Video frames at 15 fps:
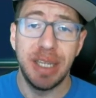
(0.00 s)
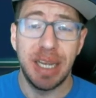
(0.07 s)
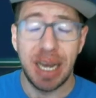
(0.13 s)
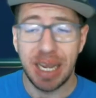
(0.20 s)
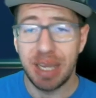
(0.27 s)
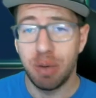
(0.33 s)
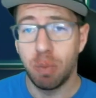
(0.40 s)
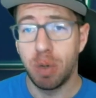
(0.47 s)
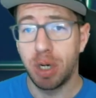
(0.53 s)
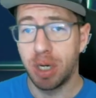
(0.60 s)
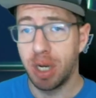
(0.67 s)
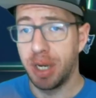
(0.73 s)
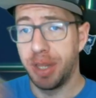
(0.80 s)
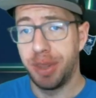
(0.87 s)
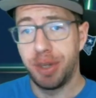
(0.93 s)
then I can work
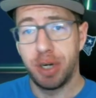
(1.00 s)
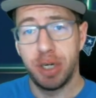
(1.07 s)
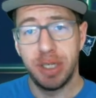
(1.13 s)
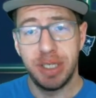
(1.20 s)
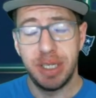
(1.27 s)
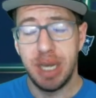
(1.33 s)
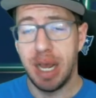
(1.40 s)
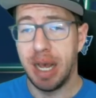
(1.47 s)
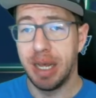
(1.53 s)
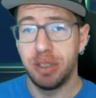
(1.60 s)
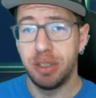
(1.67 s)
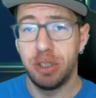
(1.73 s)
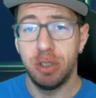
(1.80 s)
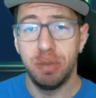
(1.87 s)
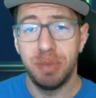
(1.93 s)
on a
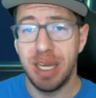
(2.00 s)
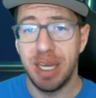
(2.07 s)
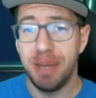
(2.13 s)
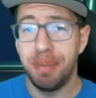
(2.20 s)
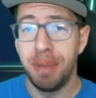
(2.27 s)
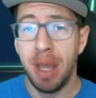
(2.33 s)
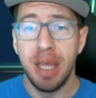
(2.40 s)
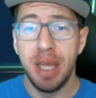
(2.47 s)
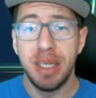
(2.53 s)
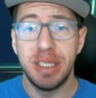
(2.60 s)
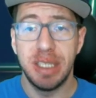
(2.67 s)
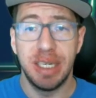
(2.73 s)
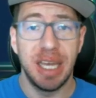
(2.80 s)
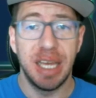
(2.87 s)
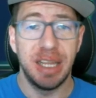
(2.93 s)
3rd troop type
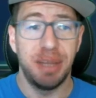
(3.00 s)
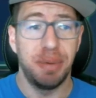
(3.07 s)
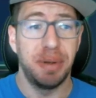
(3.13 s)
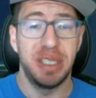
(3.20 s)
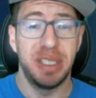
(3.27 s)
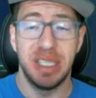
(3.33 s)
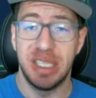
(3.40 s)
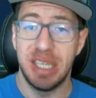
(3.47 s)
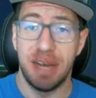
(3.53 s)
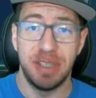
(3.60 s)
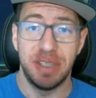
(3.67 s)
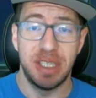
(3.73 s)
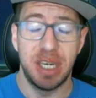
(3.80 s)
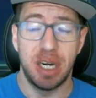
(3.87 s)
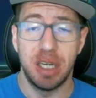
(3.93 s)
to get them up to
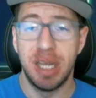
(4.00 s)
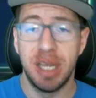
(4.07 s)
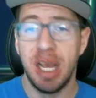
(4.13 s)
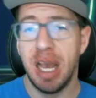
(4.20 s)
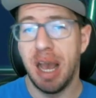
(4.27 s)
7 stars.